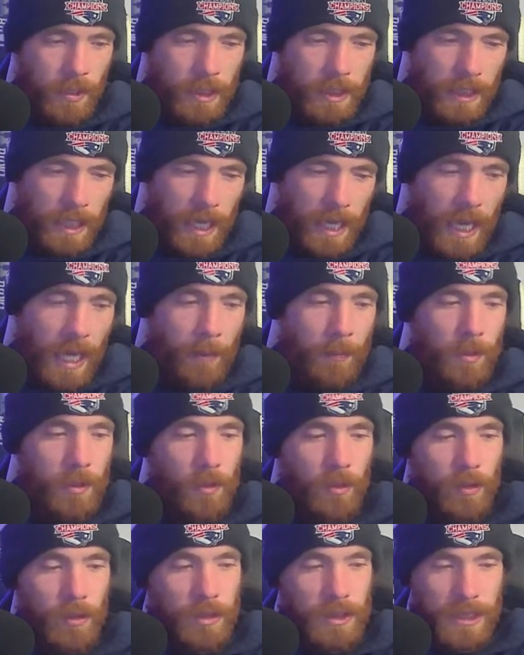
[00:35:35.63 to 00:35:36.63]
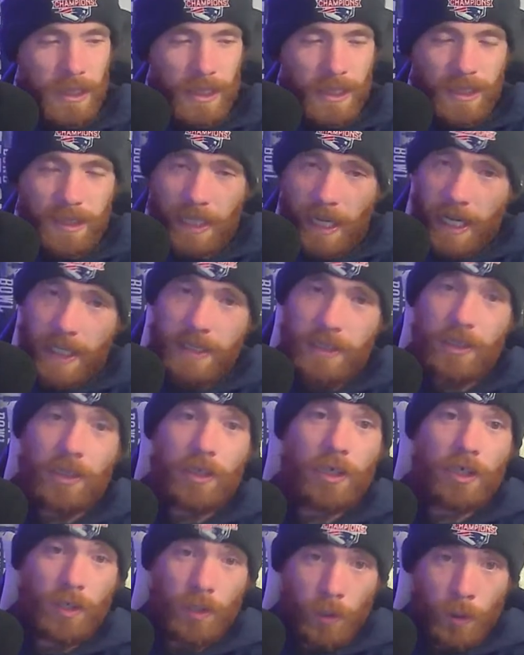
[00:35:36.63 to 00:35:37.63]
Yeah, but dude, the 6'9" is a
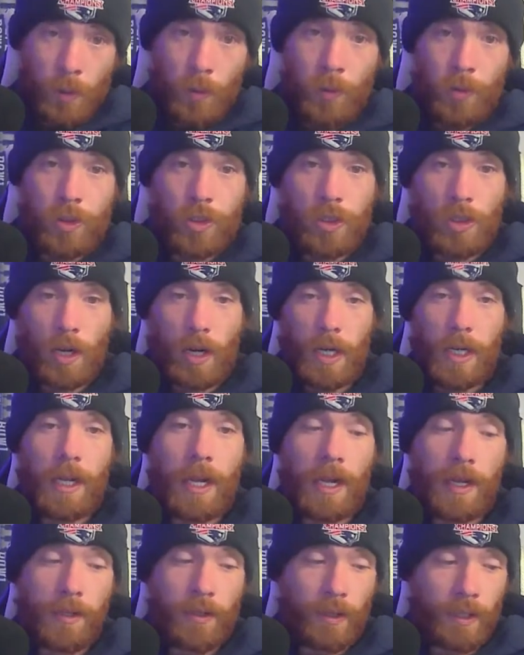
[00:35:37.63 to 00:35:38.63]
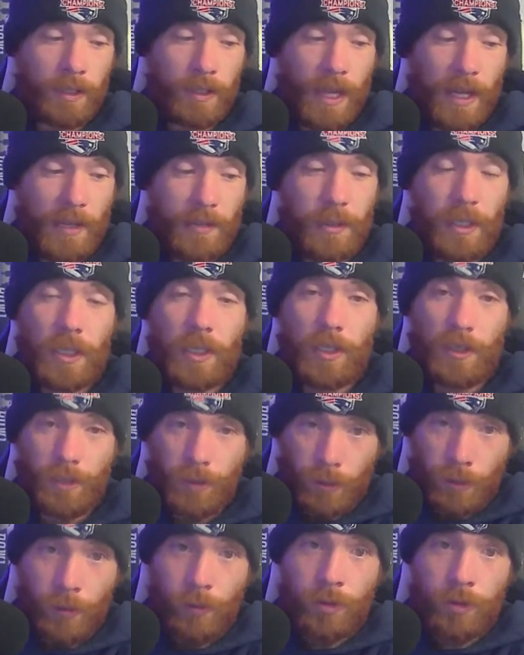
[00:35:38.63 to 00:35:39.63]
huge tight end. Like, that is a
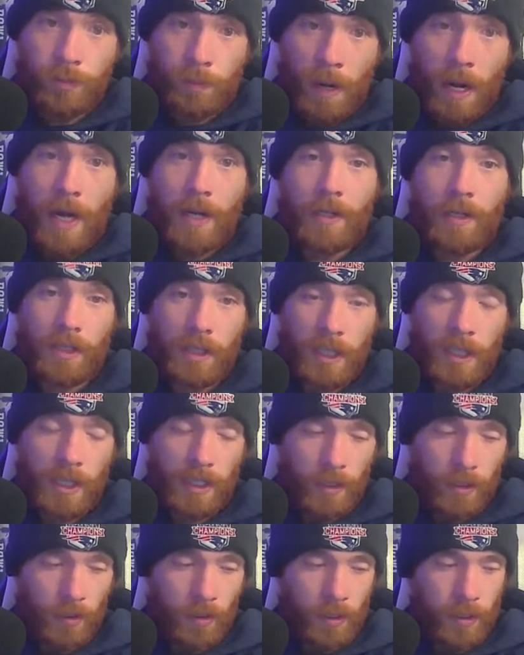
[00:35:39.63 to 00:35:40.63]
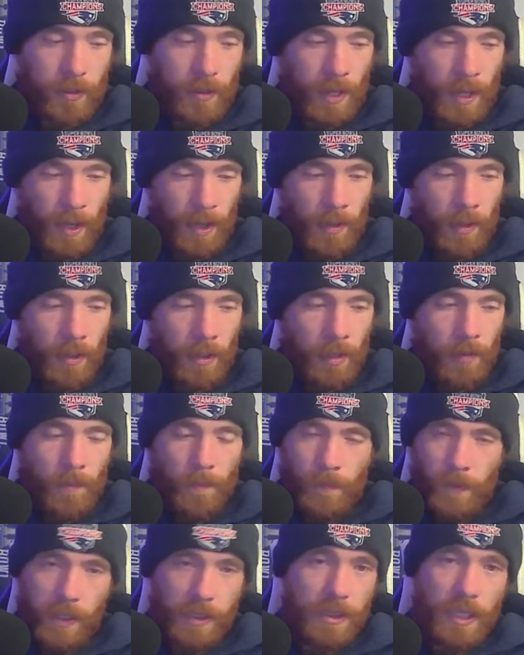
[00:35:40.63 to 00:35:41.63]
huge body to get hit like that.
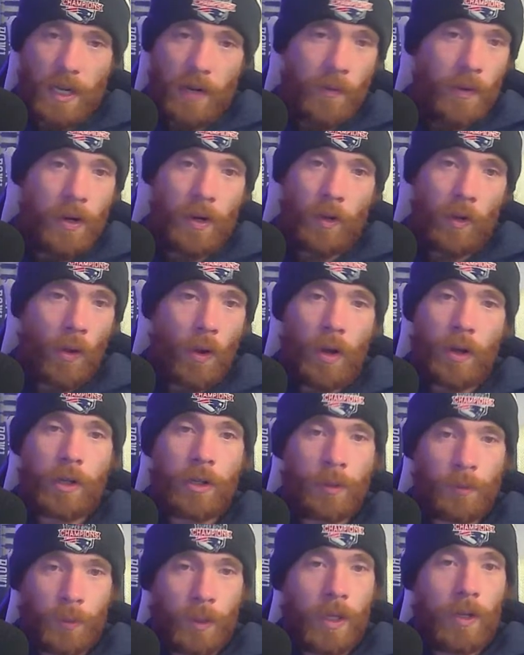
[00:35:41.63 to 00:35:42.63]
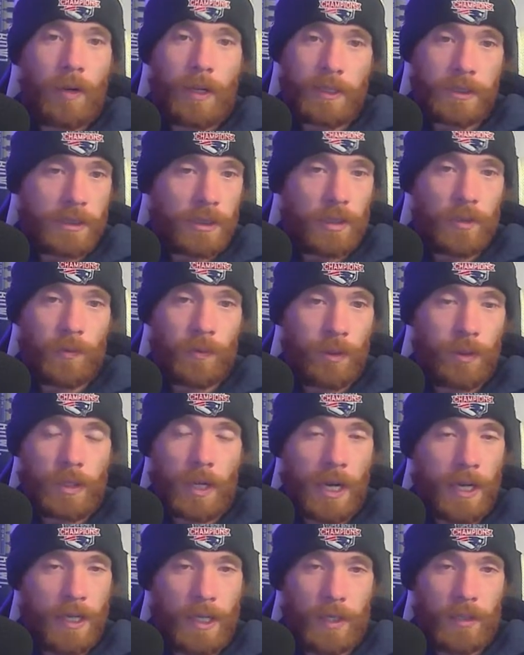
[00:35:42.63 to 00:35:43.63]
It's not a very long career at
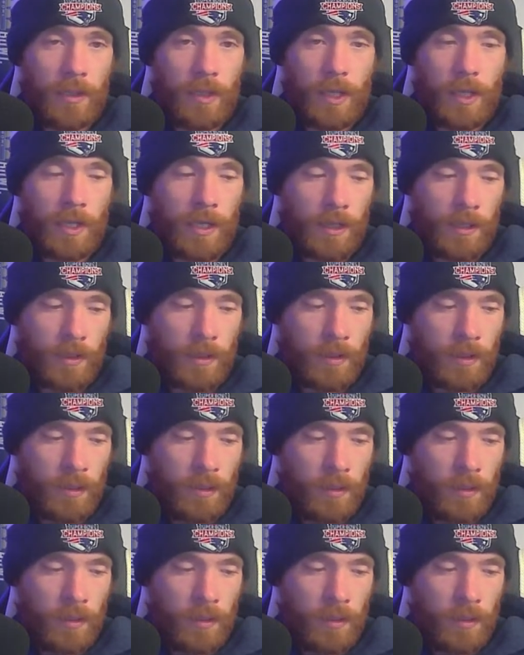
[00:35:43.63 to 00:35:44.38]
6'9" at tight end.